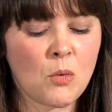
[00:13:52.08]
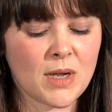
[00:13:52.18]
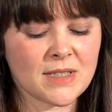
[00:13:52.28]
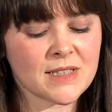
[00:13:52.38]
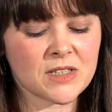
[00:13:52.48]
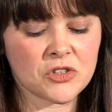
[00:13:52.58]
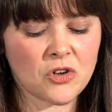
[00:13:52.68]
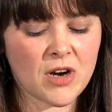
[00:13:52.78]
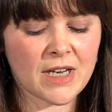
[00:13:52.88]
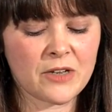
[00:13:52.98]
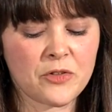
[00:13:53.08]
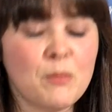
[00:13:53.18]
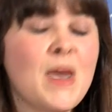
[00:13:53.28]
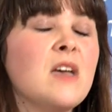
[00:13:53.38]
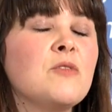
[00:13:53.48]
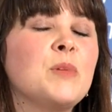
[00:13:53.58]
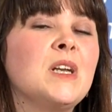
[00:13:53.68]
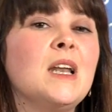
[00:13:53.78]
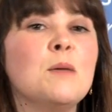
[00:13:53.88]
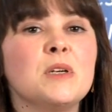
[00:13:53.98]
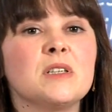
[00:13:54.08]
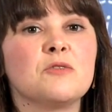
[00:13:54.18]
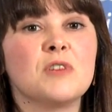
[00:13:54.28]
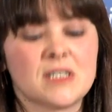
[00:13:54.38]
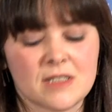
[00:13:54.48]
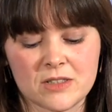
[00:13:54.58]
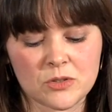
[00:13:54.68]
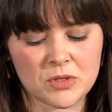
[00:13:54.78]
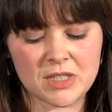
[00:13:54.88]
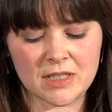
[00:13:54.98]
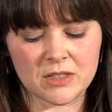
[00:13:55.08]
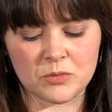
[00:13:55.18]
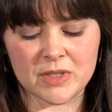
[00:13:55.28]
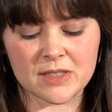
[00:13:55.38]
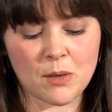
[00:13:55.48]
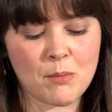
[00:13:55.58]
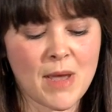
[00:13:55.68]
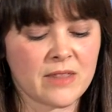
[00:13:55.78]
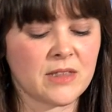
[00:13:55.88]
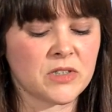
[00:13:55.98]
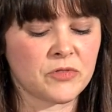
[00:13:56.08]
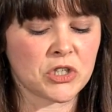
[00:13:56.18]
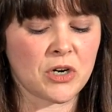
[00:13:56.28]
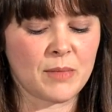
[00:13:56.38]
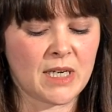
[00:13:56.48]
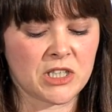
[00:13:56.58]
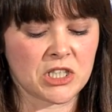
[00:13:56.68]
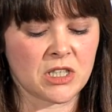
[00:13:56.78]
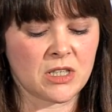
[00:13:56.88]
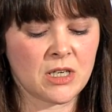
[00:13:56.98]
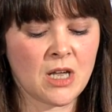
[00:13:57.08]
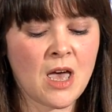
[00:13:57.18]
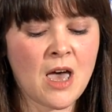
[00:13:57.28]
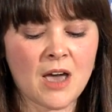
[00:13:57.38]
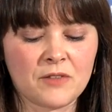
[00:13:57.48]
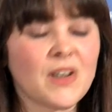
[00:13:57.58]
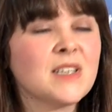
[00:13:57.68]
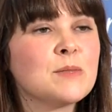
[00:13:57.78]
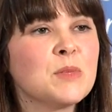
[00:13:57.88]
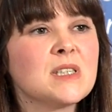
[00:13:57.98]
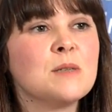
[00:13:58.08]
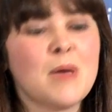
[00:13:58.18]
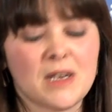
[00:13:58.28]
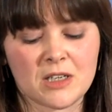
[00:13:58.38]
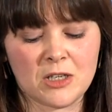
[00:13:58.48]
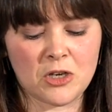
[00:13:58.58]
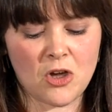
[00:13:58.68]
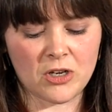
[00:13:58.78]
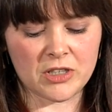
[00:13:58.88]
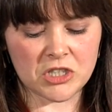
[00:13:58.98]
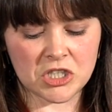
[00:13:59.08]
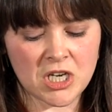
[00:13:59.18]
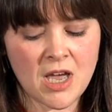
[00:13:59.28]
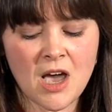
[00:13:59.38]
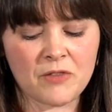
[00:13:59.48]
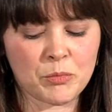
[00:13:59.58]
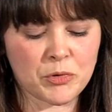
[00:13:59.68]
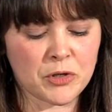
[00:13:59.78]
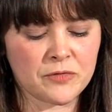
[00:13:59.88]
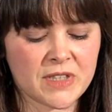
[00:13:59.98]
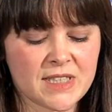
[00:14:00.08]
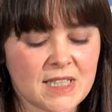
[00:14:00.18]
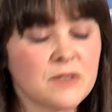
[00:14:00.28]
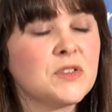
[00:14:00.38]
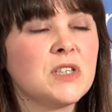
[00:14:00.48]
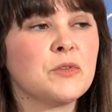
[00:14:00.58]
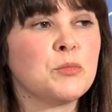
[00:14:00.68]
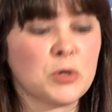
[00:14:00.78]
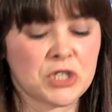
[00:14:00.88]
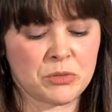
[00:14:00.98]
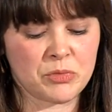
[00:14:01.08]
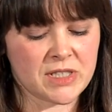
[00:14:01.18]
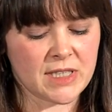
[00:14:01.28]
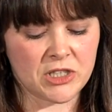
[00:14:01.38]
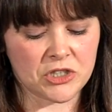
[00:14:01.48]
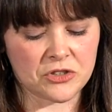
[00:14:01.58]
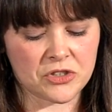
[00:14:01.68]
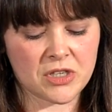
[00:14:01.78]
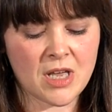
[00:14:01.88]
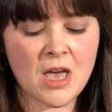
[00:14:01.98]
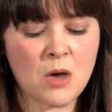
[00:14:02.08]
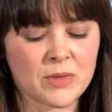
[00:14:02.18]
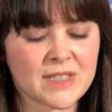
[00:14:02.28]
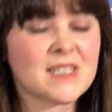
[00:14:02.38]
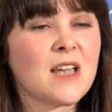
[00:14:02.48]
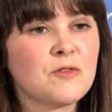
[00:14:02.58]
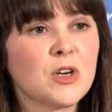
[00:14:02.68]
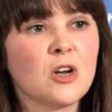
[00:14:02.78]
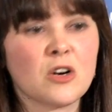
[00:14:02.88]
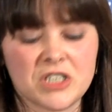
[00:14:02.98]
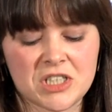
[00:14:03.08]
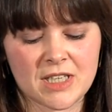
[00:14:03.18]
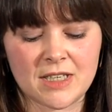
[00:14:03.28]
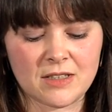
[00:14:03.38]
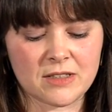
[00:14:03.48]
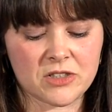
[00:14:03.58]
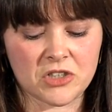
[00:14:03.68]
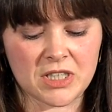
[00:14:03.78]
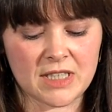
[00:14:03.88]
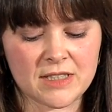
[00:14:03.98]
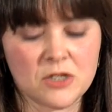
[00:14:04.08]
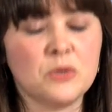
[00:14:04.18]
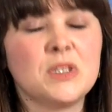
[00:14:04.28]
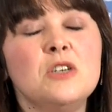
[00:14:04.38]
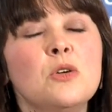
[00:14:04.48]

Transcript: whilst historically there may have been a limited risk associated with some methods for termination. Advancements in medical knowledge have improved the safety of abortion procedures, with several large-scale studies noting